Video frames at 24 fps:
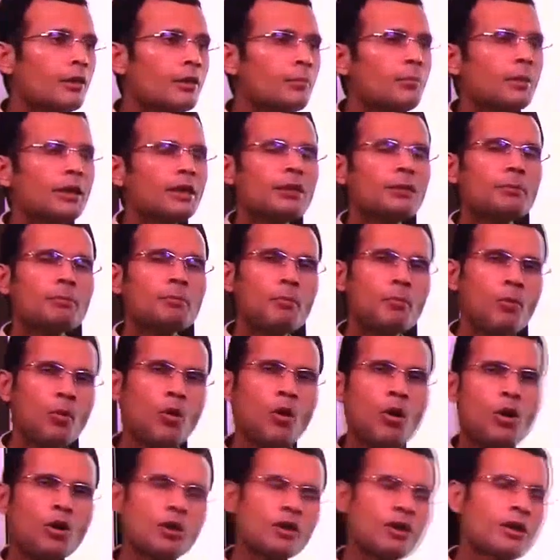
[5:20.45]
but it
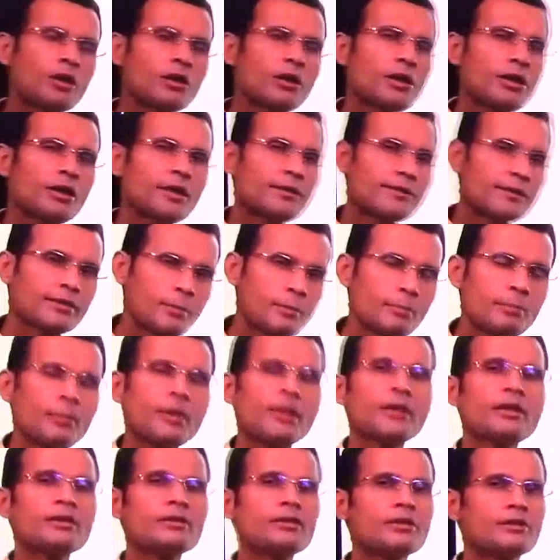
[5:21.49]
more
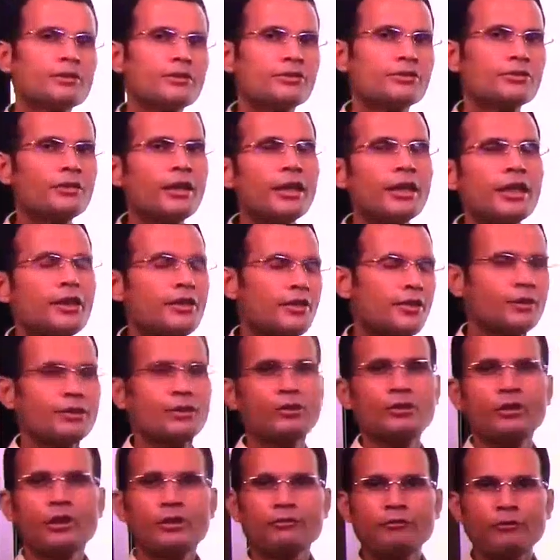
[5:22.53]
resembles the
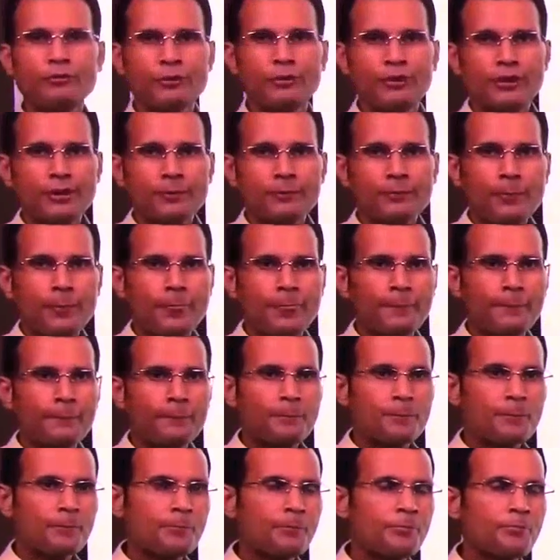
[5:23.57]
intracellular fluid.
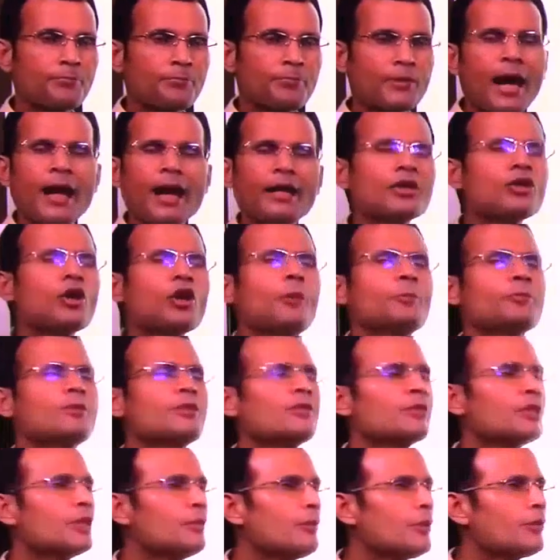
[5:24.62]
And the
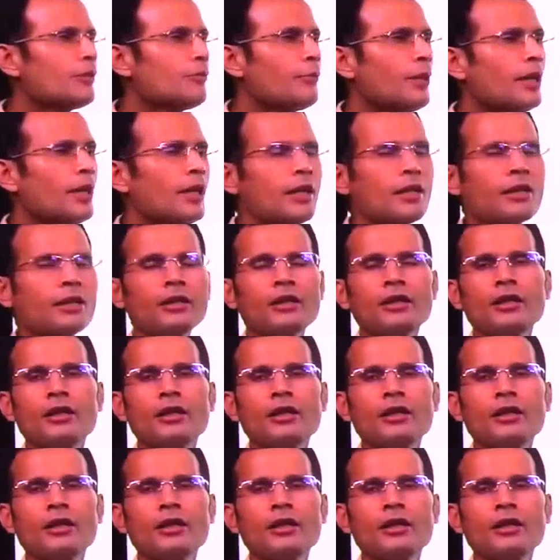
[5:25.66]
options given were